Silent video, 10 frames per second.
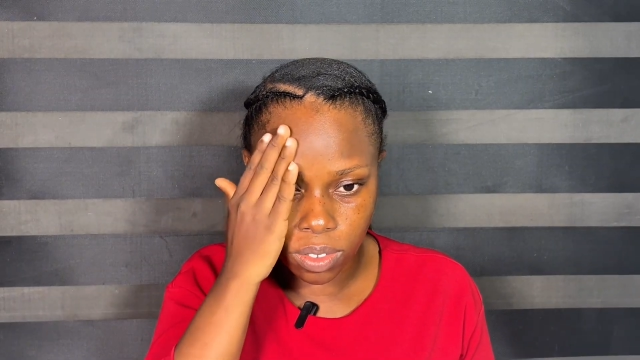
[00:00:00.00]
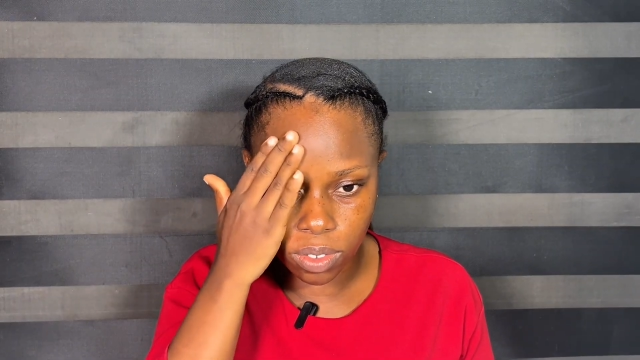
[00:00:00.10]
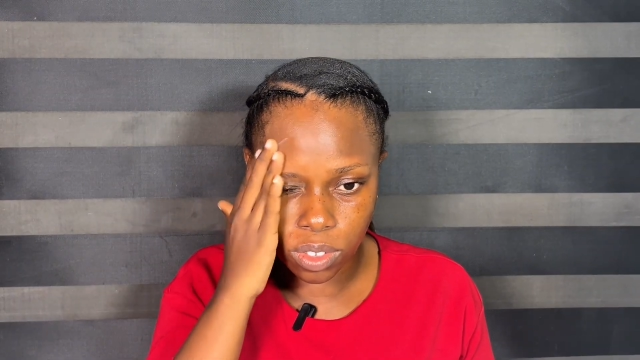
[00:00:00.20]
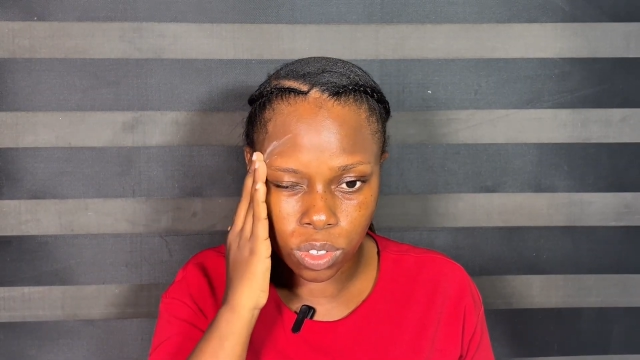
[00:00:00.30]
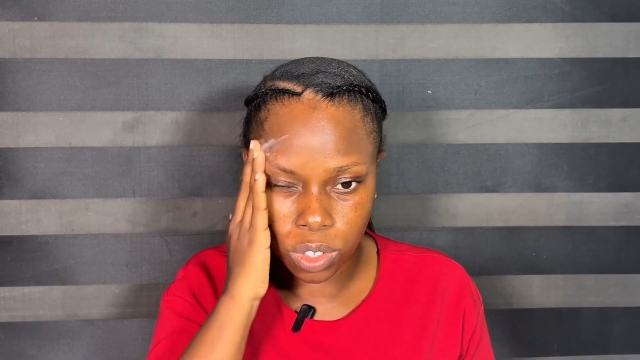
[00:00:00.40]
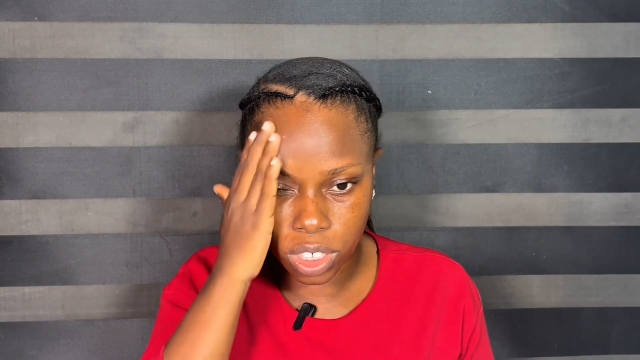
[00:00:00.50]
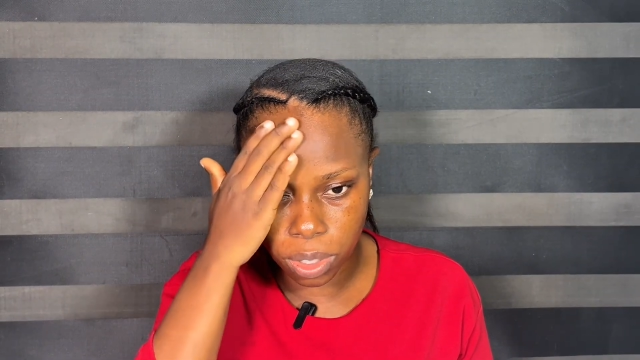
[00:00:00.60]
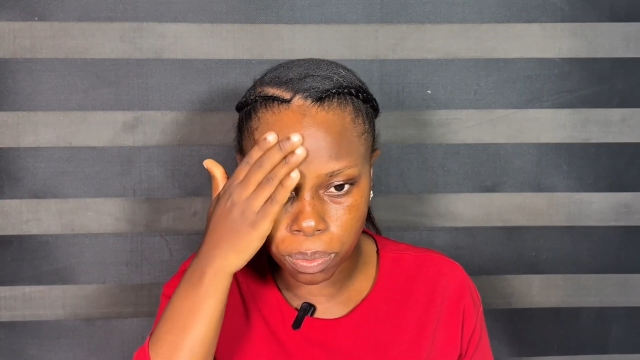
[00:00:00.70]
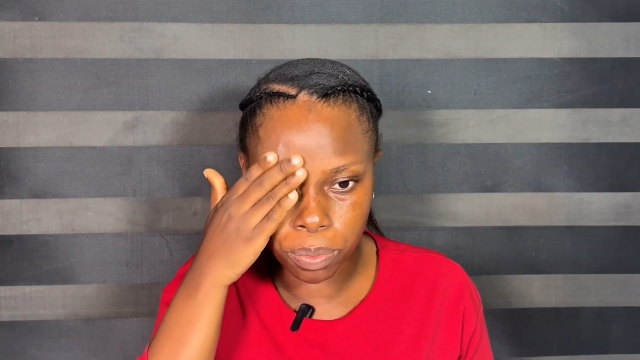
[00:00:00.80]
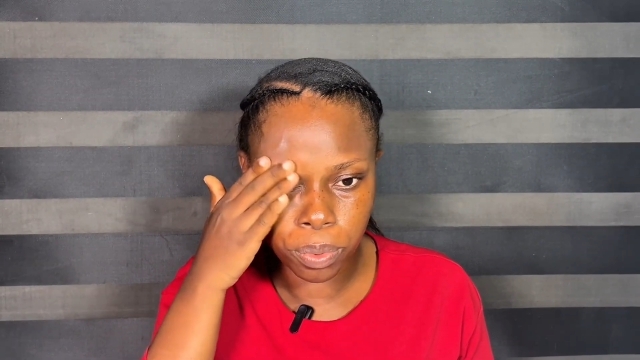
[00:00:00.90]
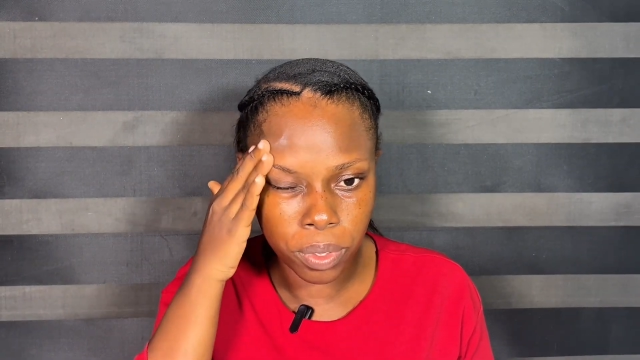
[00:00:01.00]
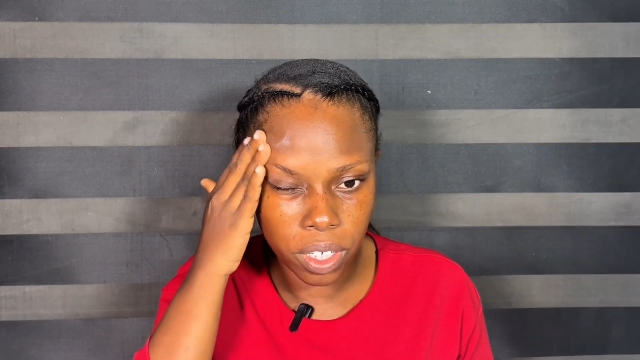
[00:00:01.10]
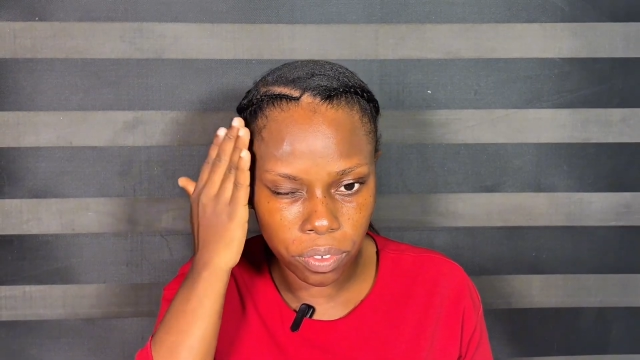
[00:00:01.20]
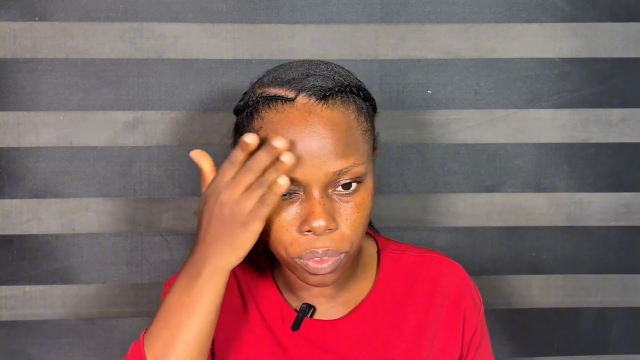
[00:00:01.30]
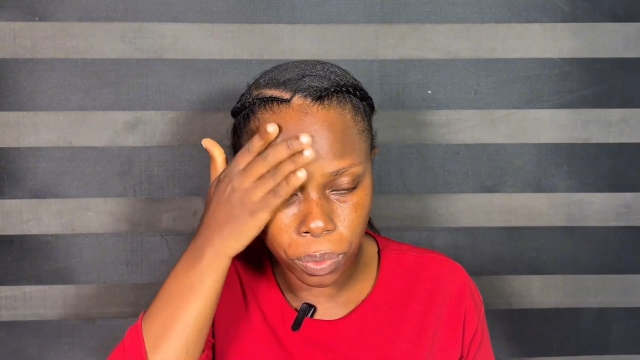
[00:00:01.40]
I want to keep
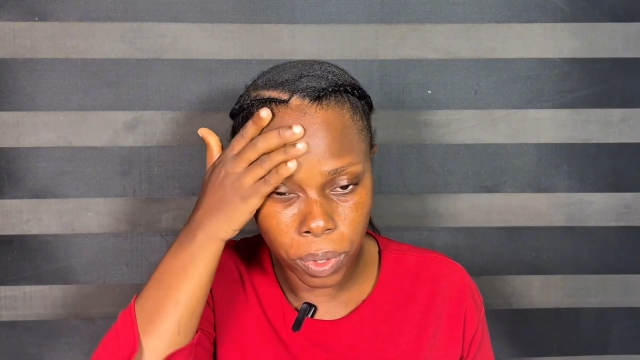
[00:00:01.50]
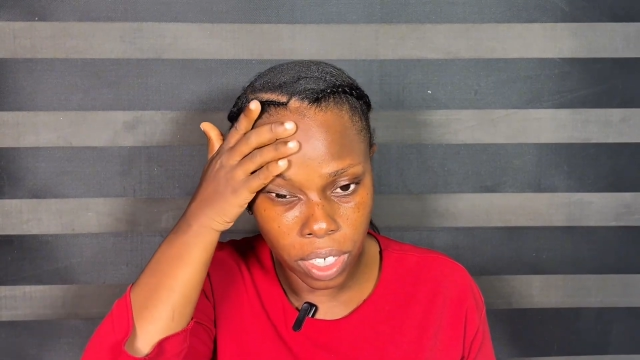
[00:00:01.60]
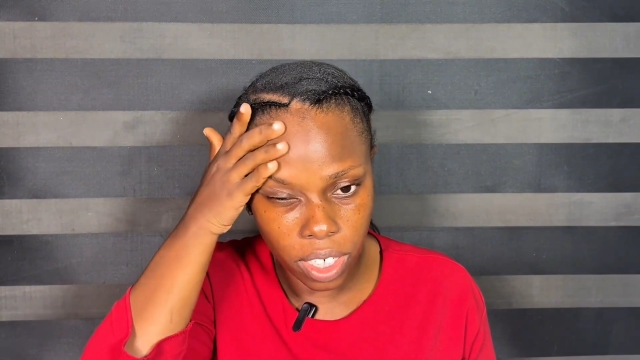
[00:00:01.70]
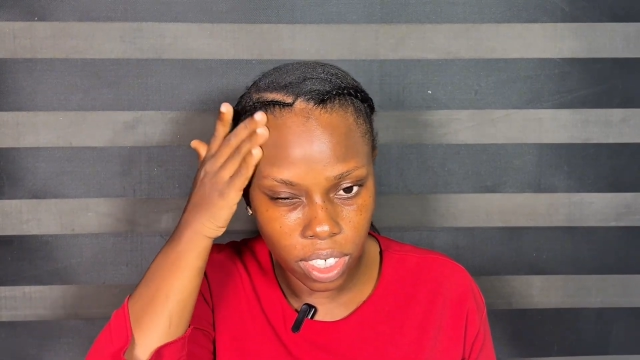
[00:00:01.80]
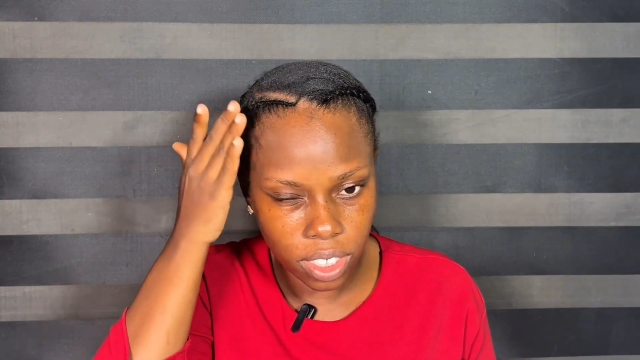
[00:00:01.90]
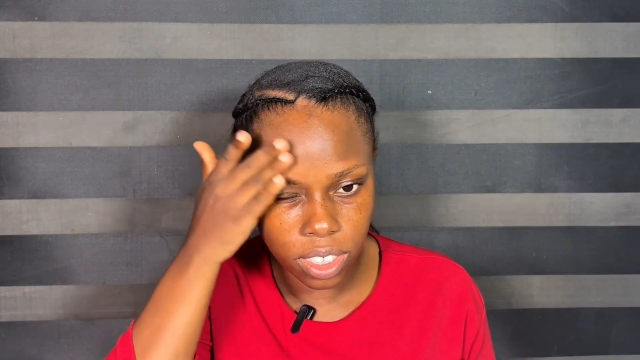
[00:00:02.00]
everywhere